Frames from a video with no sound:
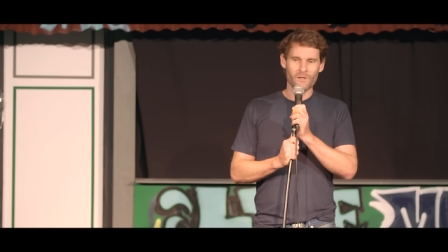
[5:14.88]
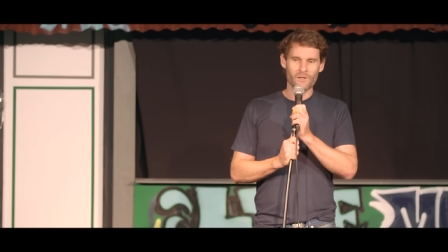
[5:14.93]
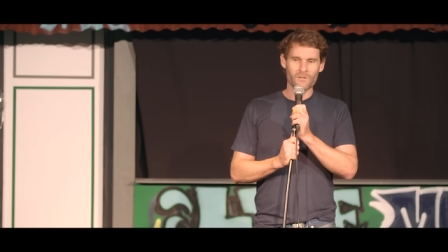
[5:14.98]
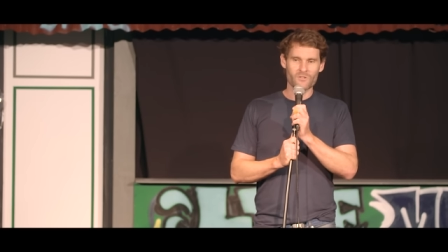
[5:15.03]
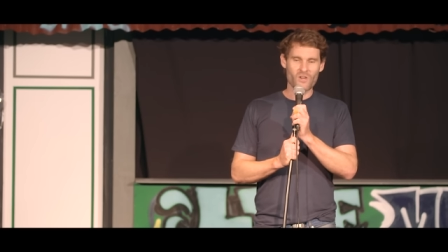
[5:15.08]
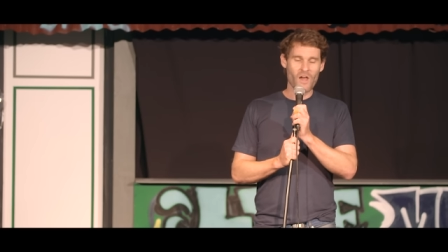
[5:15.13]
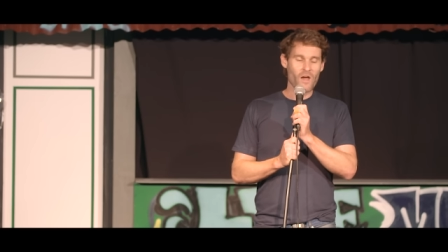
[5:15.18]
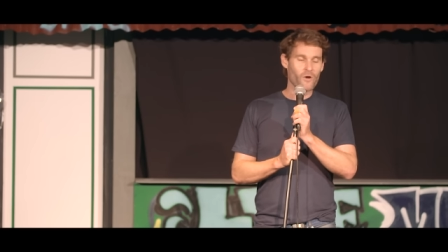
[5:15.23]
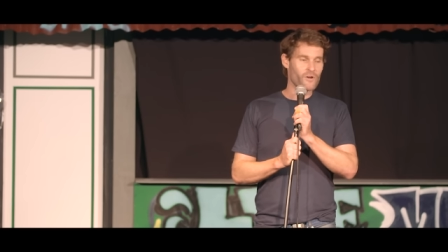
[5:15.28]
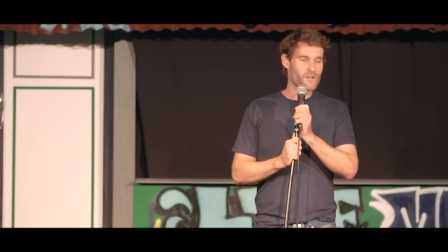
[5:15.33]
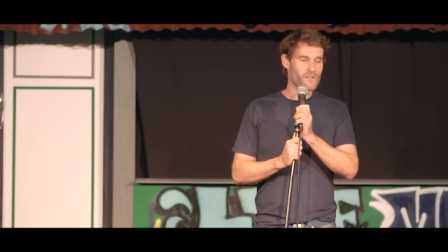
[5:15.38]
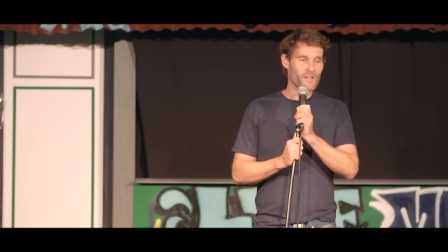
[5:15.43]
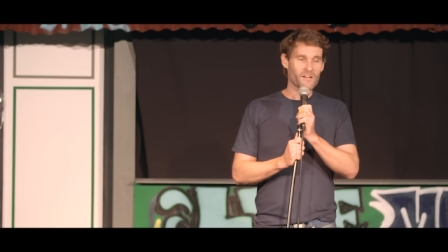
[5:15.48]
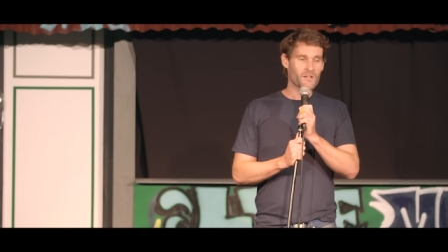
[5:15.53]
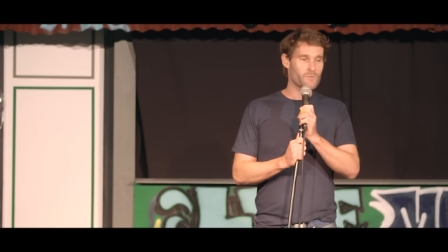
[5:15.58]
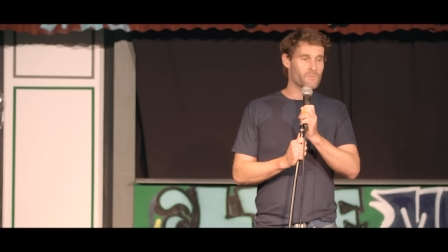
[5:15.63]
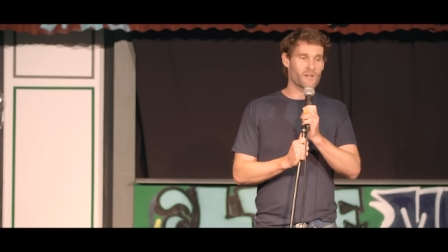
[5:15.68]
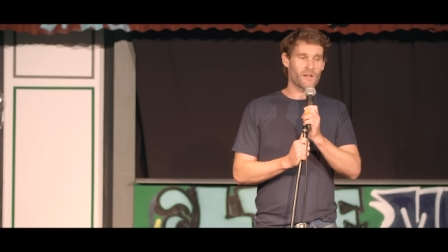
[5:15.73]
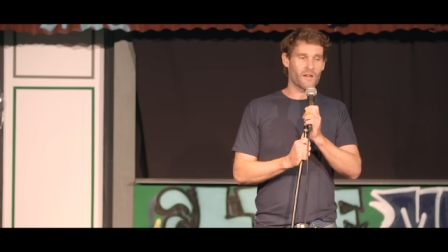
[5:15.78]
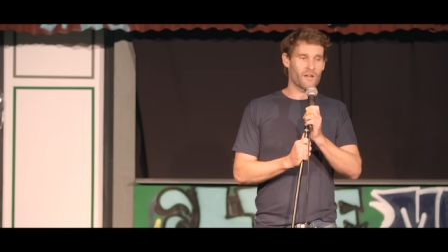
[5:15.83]
Charity, that
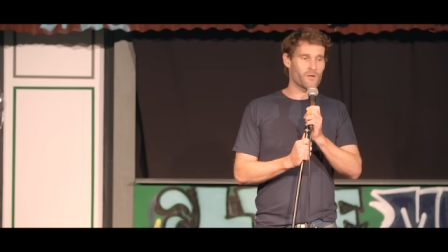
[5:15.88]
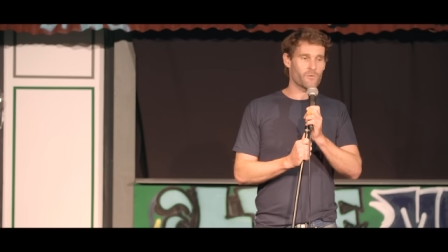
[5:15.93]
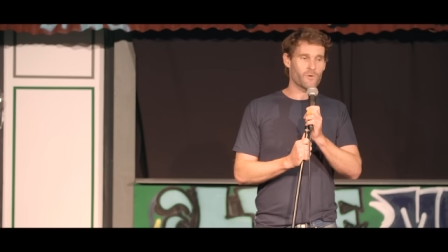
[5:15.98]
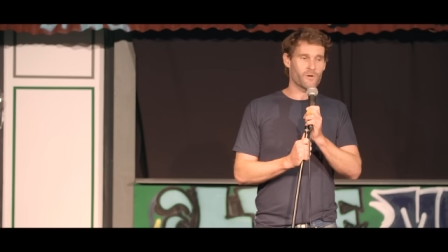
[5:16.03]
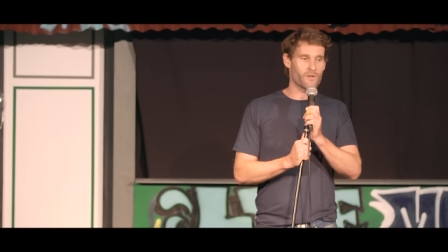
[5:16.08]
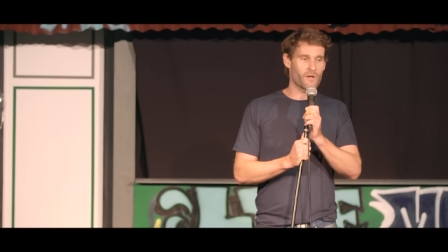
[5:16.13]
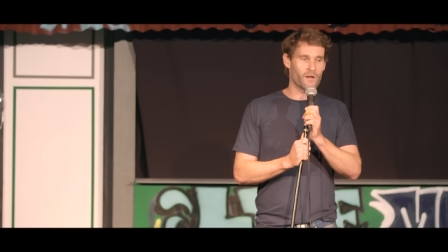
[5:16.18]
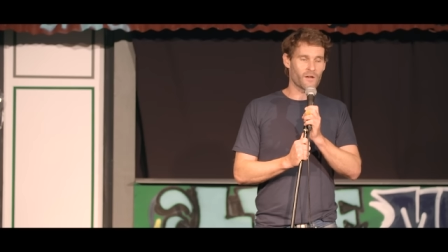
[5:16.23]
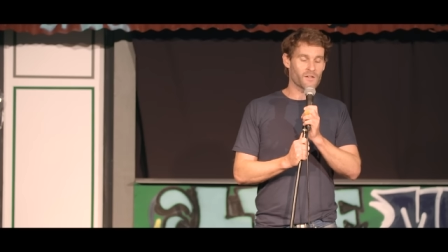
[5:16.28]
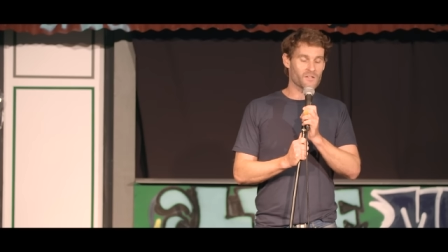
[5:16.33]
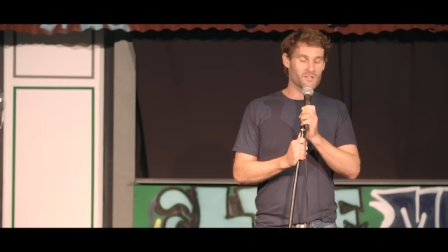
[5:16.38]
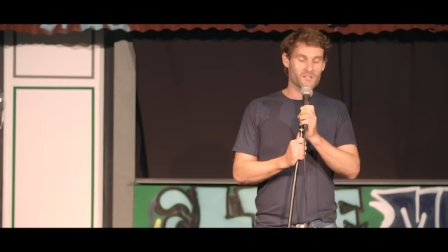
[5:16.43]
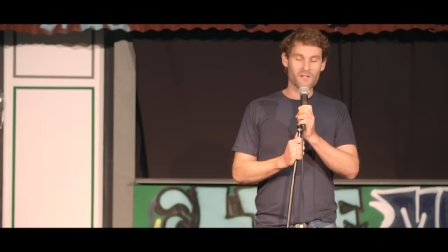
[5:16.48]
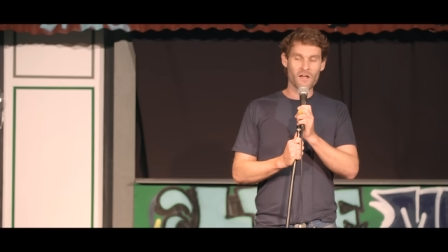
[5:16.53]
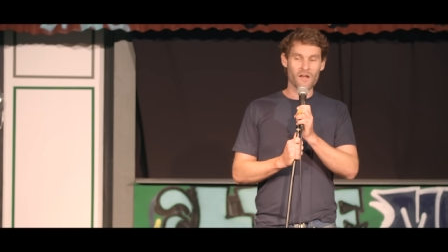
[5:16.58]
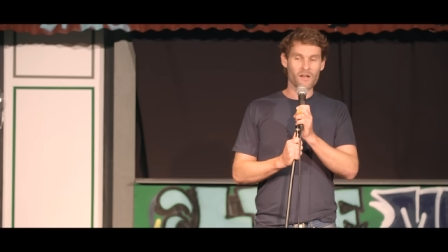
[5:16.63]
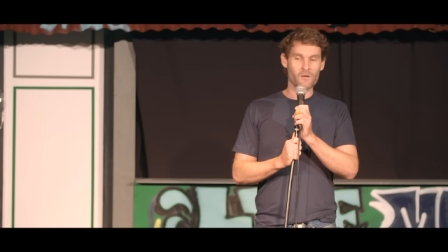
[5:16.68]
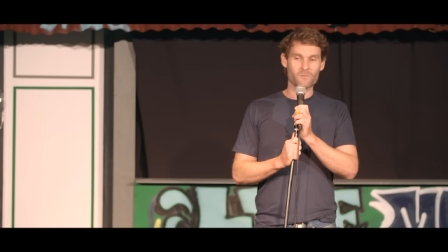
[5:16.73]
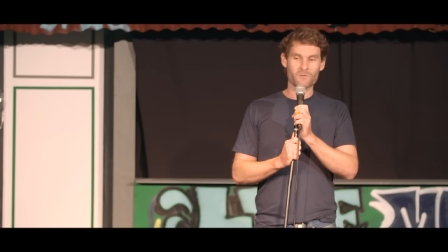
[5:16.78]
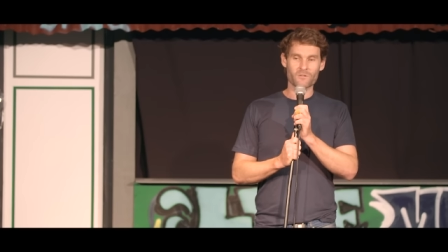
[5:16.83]
can be anywhere, though. It can
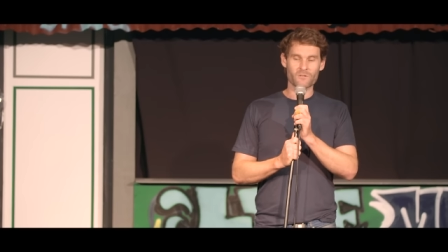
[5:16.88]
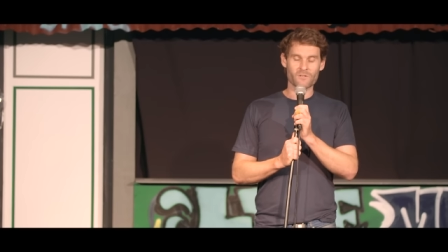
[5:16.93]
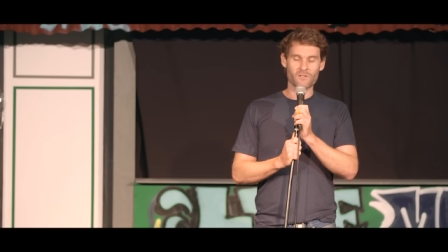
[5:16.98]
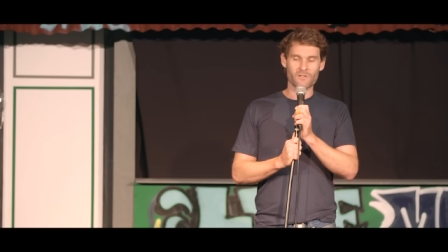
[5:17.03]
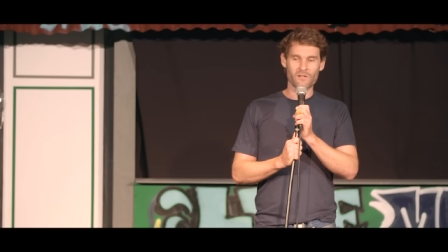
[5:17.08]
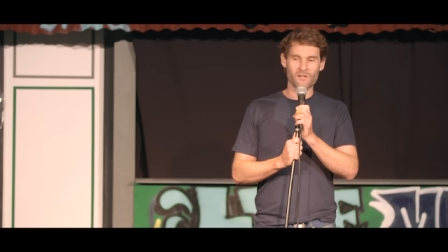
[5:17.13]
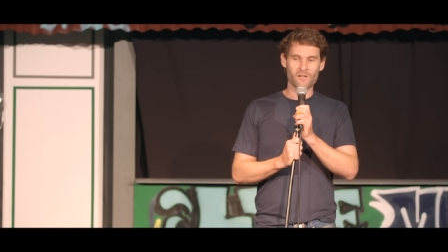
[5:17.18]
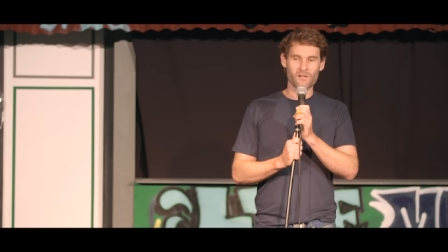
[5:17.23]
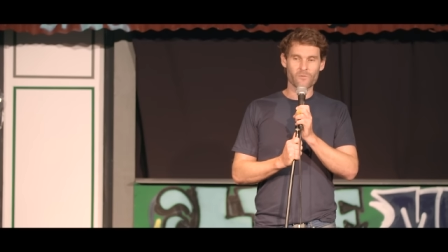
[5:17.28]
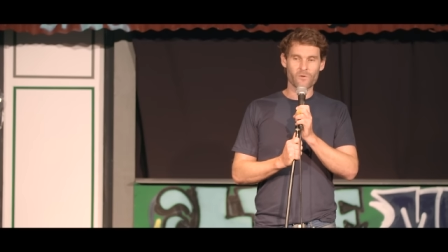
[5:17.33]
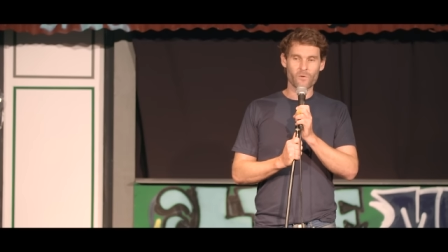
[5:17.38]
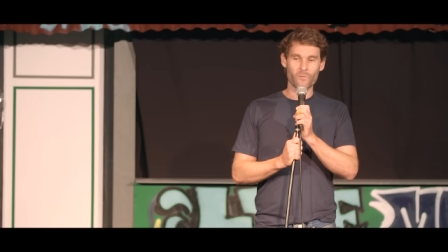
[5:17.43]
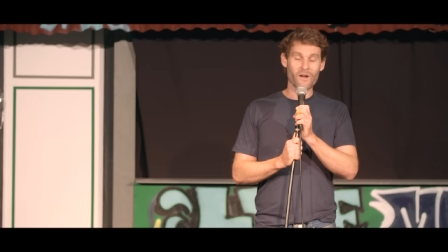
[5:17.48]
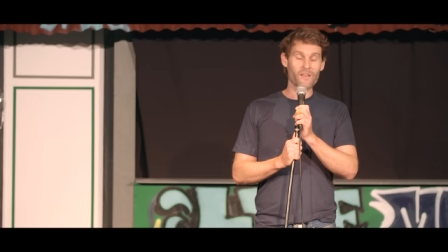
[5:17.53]
start absolutely anywhere.